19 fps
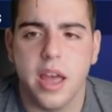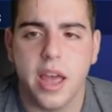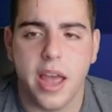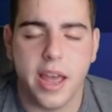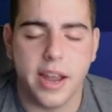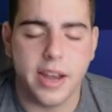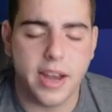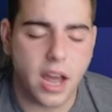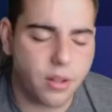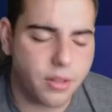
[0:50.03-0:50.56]

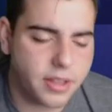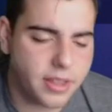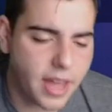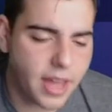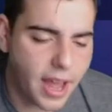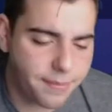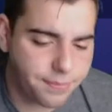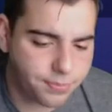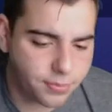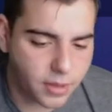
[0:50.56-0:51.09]
And not only
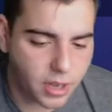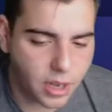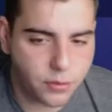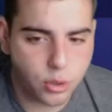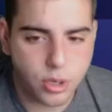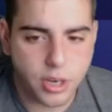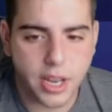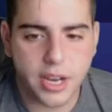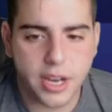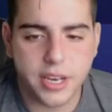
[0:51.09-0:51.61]
that, if you
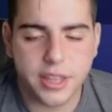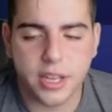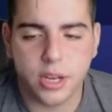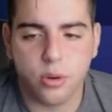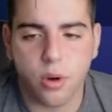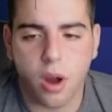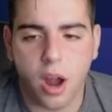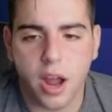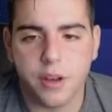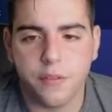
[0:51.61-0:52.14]
need anything
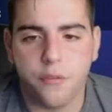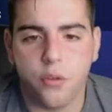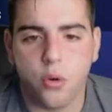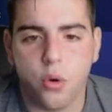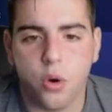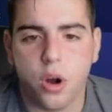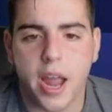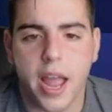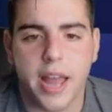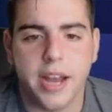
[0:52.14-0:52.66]
grinded
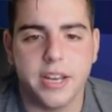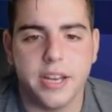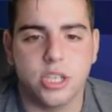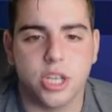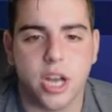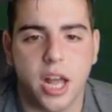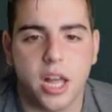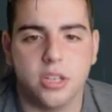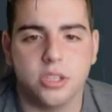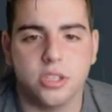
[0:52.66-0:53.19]
for, any
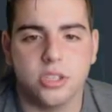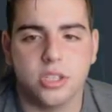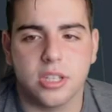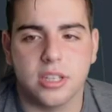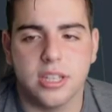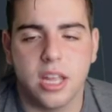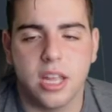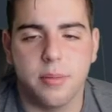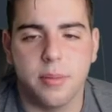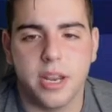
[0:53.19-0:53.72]
challenges,
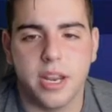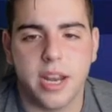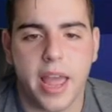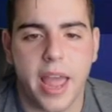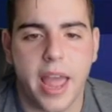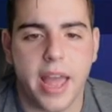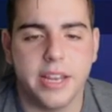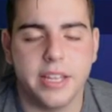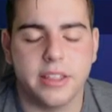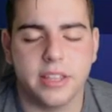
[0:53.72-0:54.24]
limited,
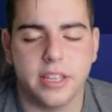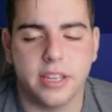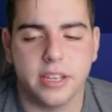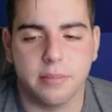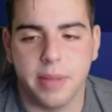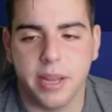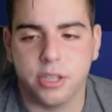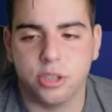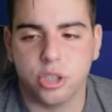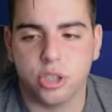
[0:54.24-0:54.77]
anything,
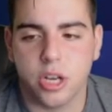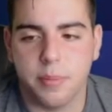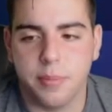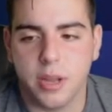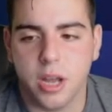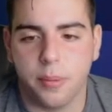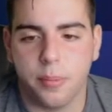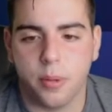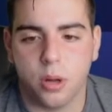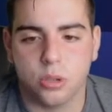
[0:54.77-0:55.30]
make sure to hit me
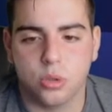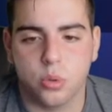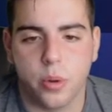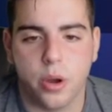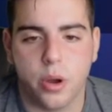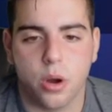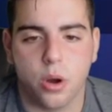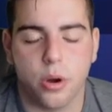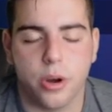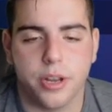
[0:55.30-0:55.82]
up on
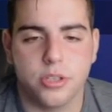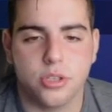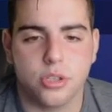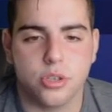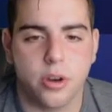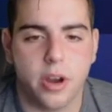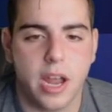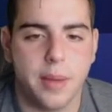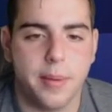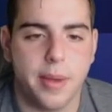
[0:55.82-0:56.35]
Twitter or on
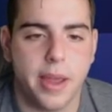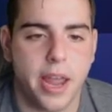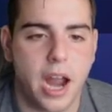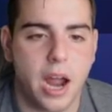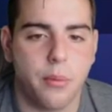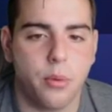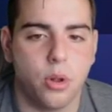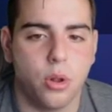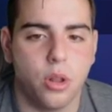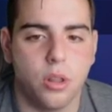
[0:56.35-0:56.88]
Instagram and I
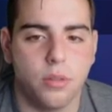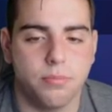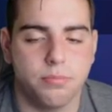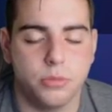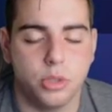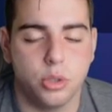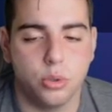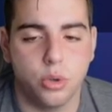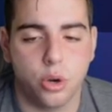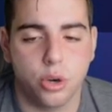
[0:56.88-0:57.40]
will
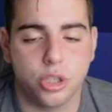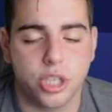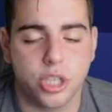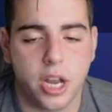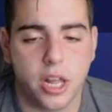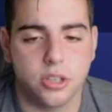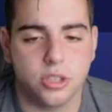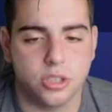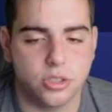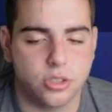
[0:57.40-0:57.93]
do their
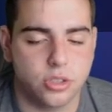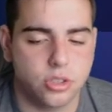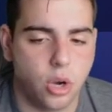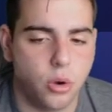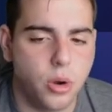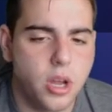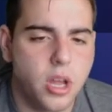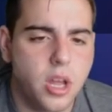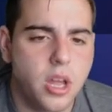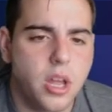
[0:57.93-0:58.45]
challenges.
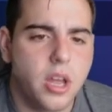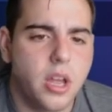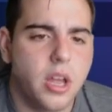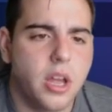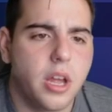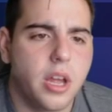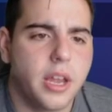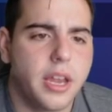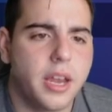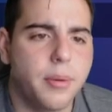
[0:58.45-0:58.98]
So
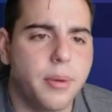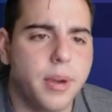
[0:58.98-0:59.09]
here